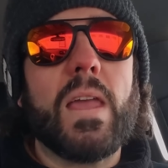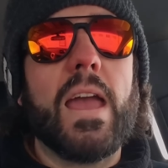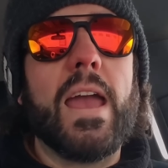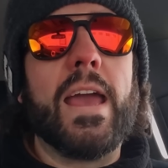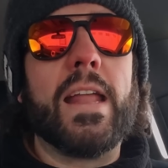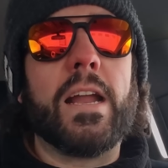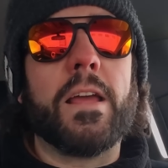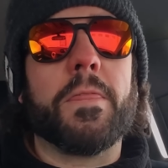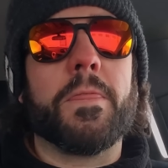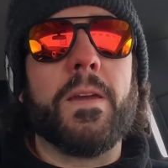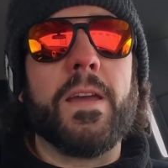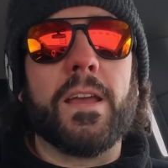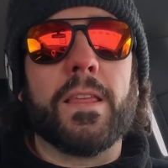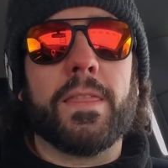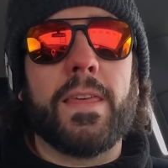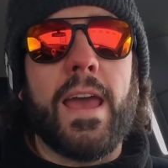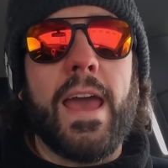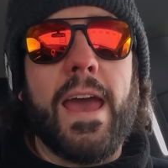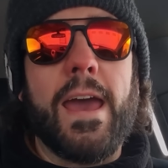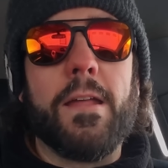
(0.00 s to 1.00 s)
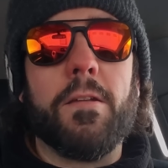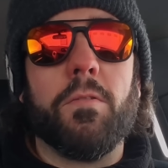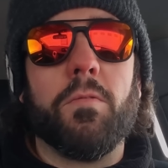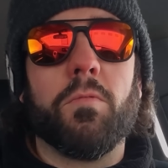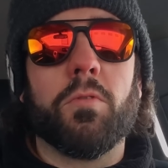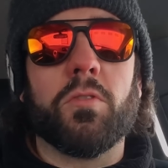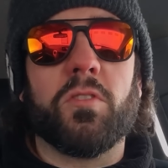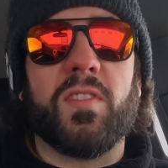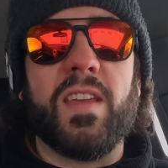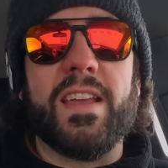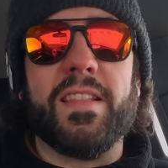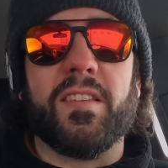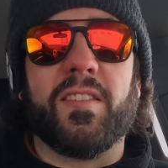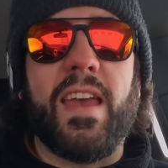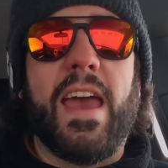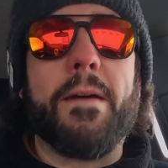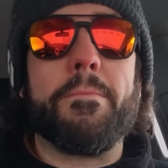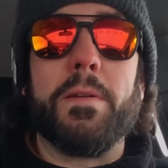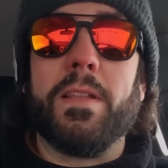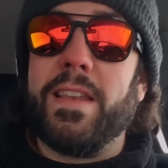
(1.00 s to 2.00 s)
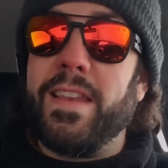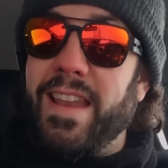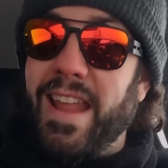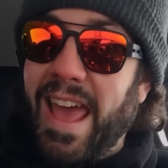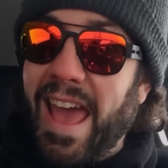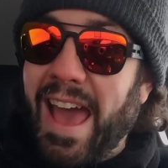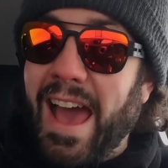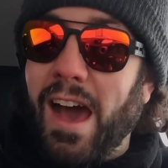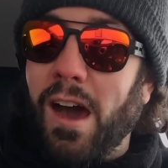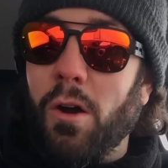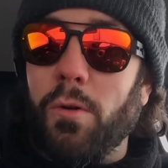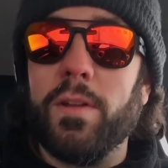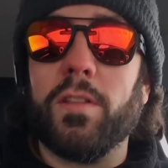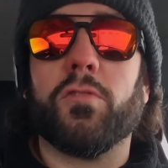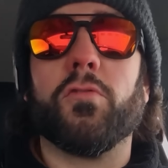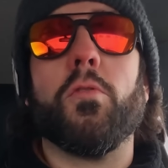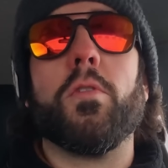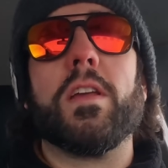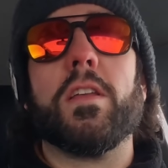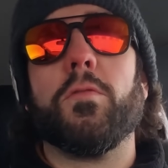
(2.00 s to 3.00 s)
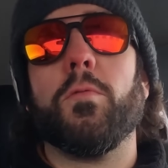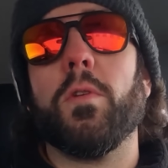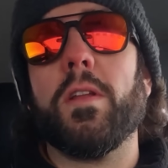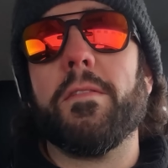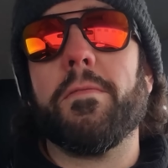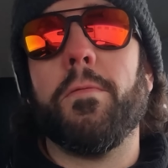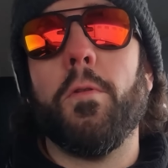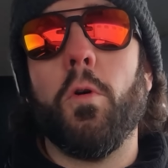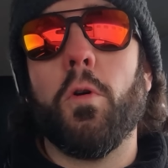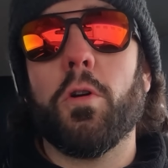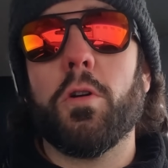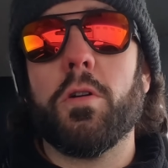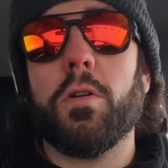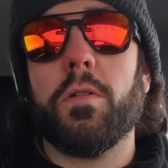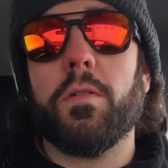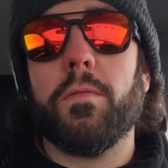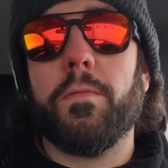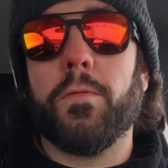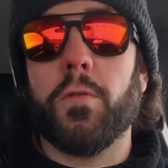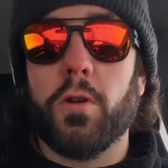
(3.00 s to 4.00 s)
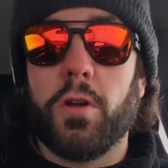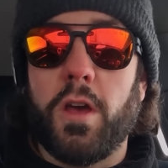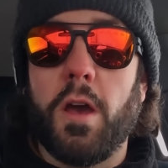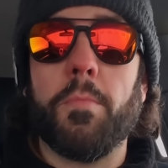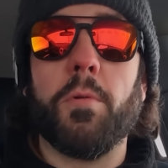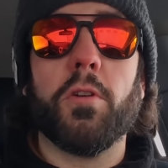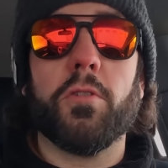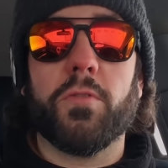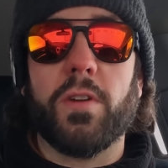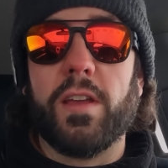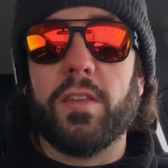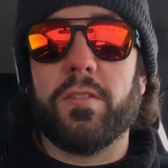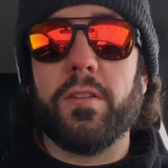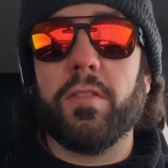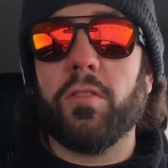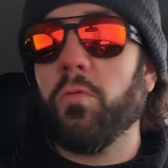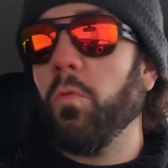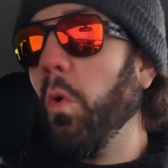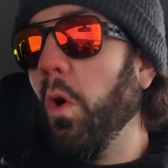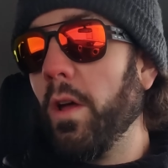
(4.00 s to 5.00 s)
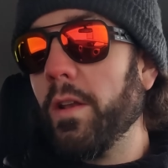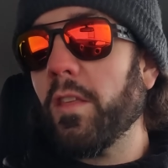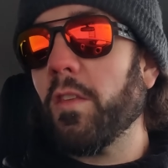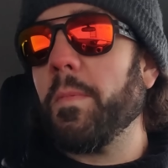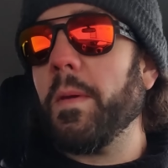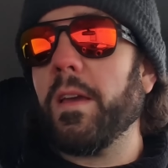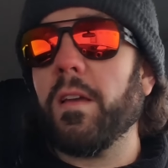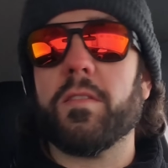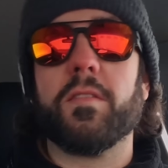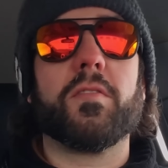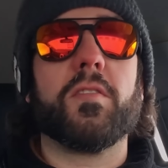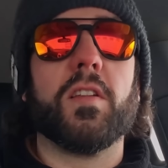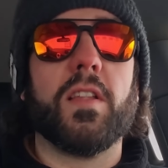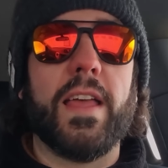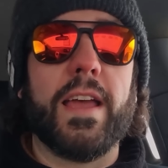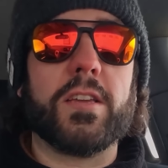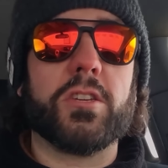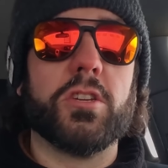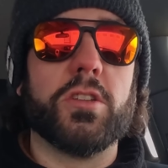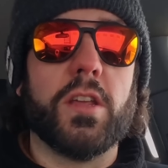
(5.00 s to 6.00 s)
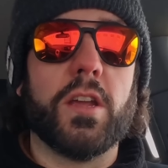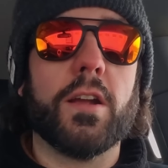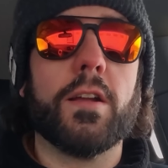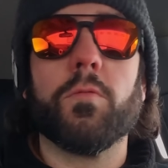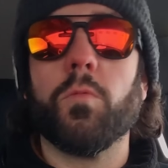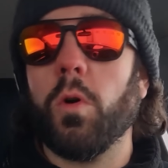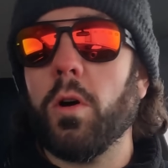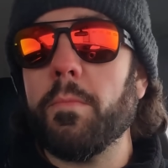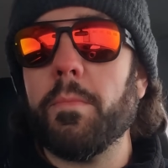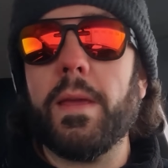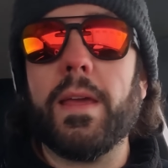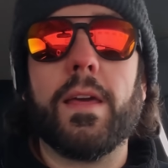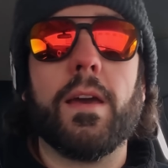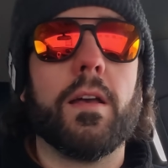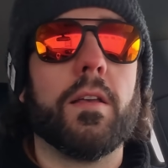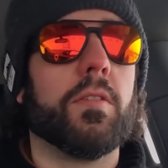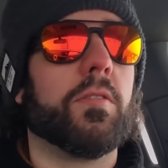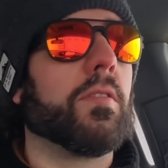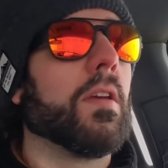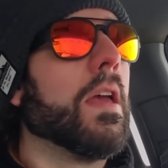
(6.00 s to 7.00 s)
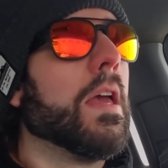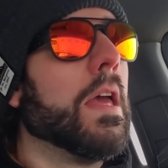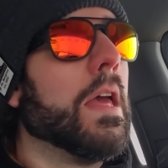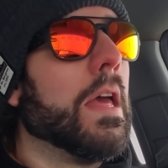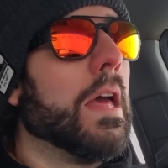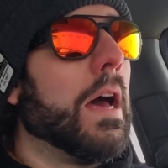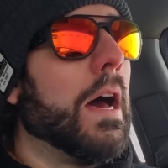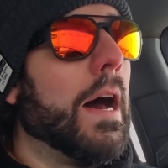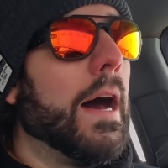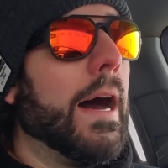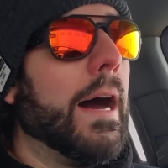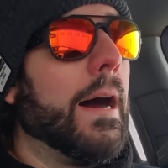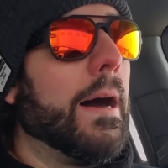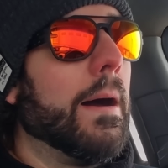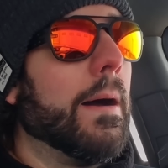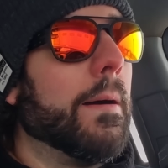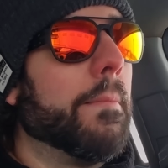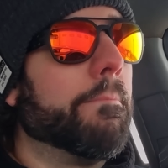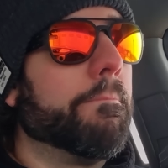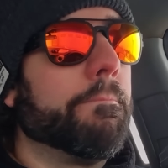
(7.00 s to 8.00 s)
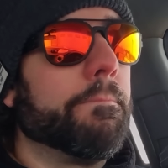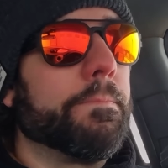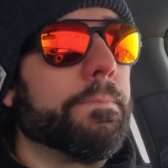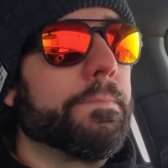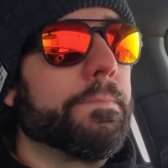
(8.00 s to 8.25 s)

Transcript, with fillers: And I think that we're seeing this happen now in 2024 for a couple of reasons. One is because it's an election year, and one because um,